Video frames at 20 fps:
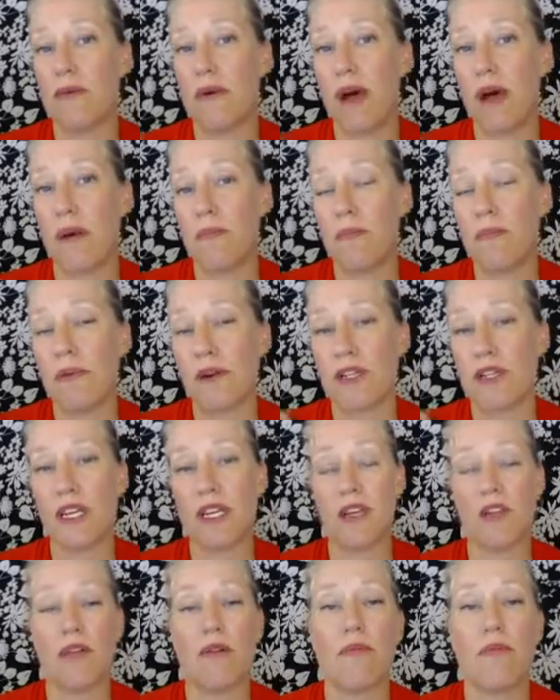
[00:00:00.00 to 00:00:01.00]
a
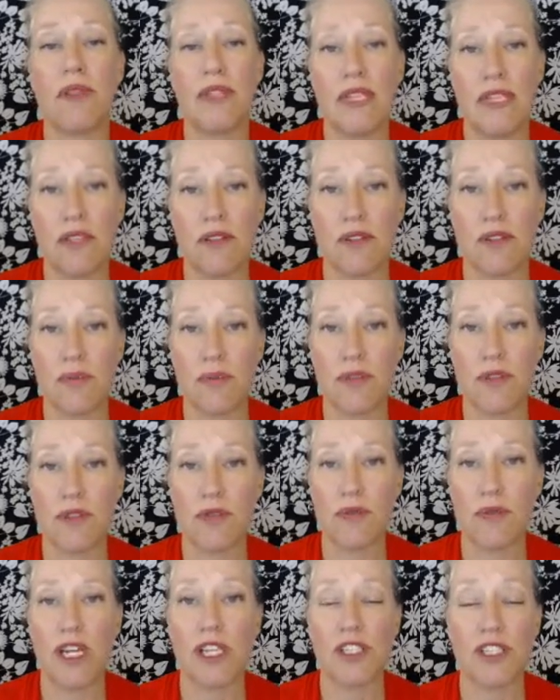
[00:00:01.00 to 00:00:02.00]
particular political
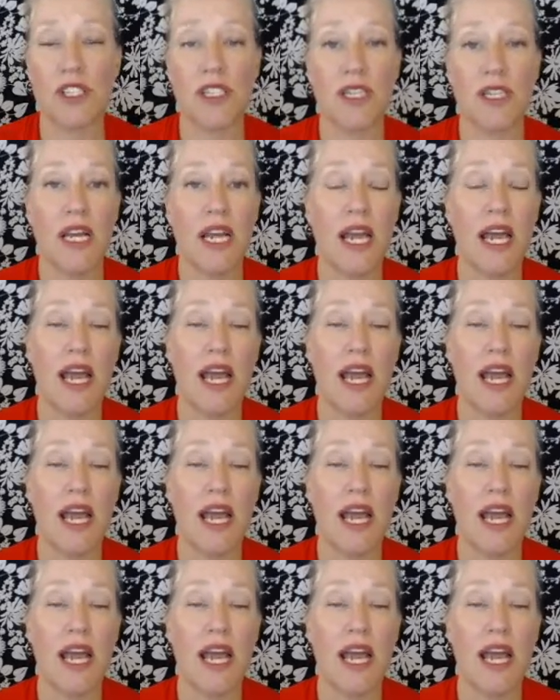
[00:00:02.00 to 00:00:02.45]
persuasion,